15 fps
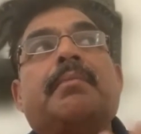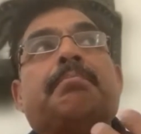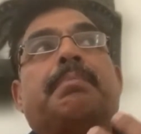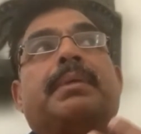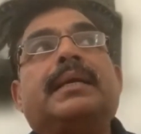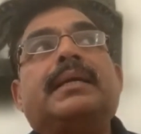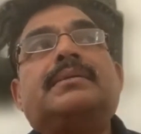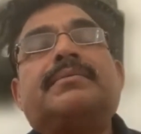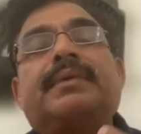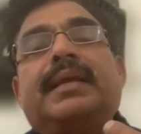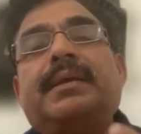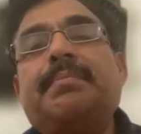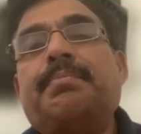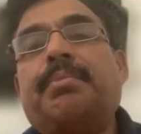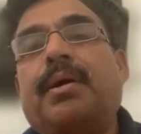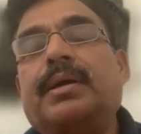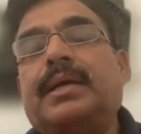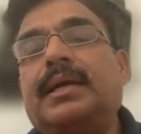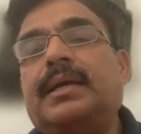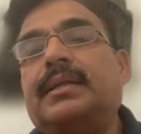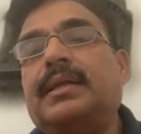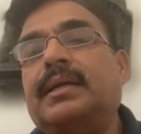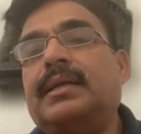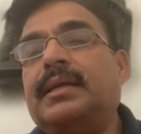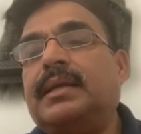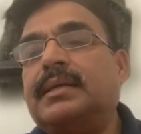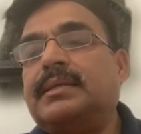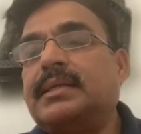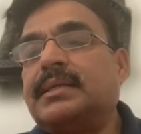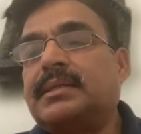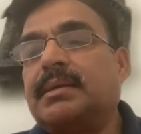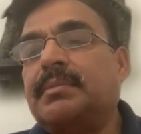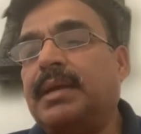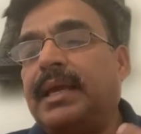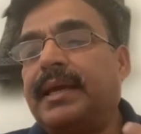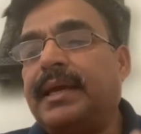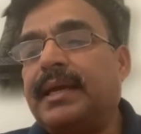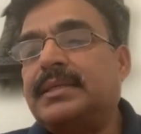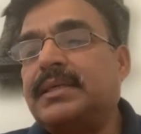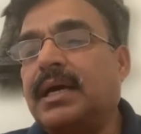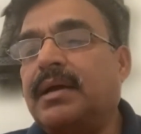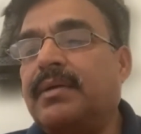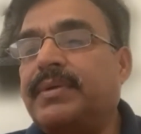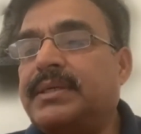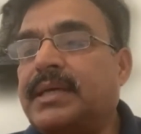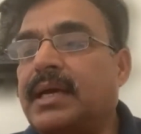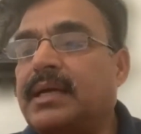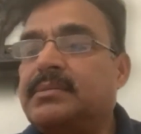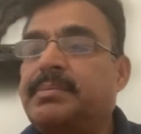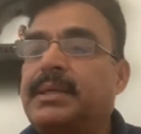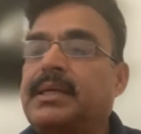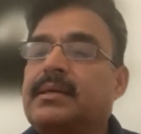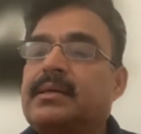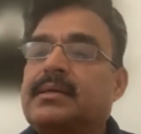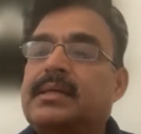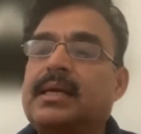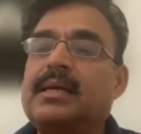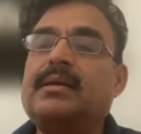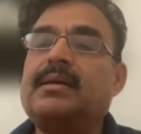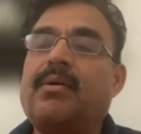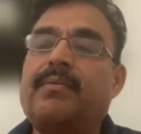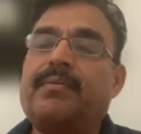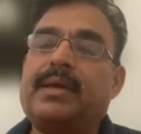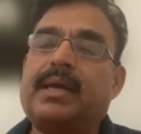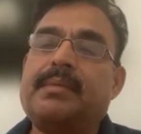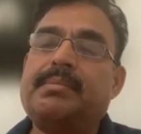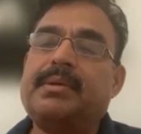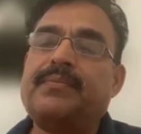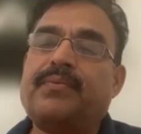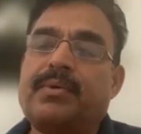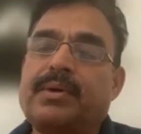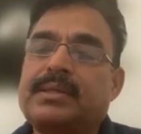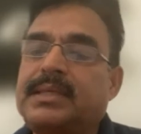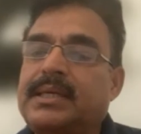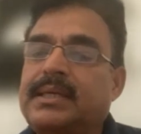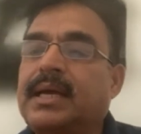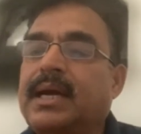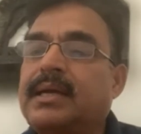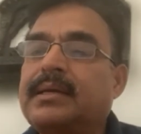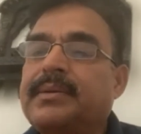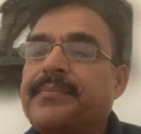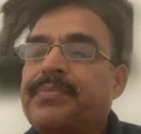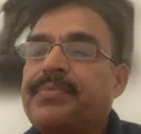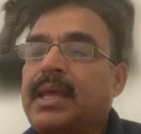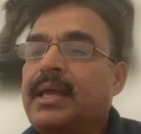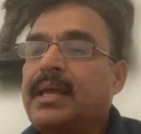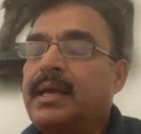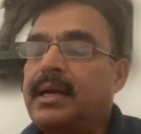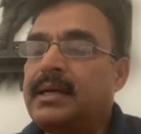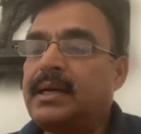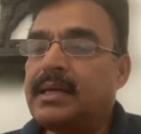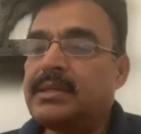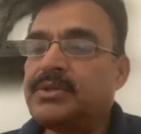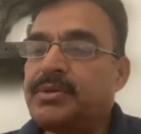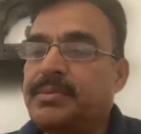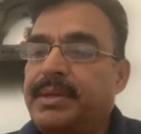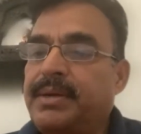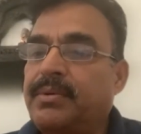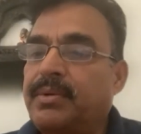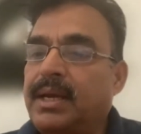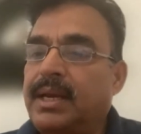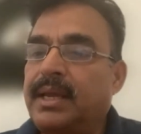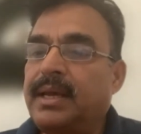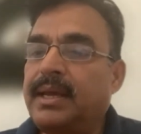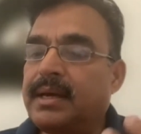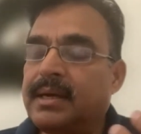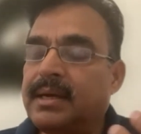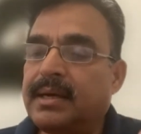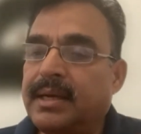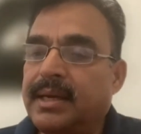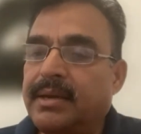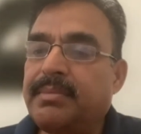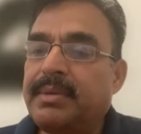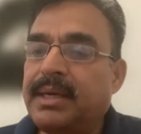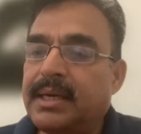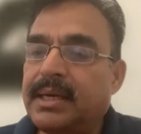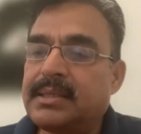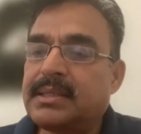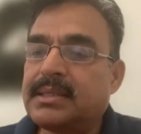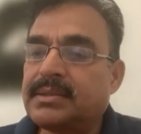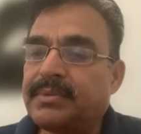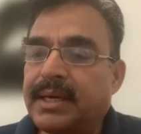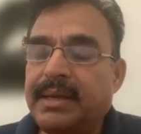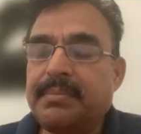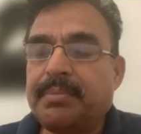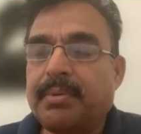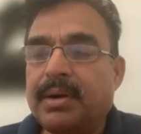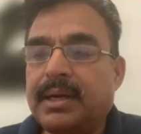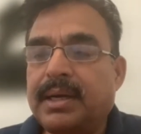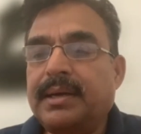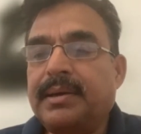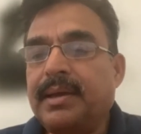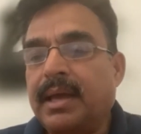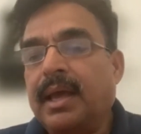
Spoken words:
But it's very important then in a system like HR, which has been till now, we have been focusing that it has to be only human touch is very important.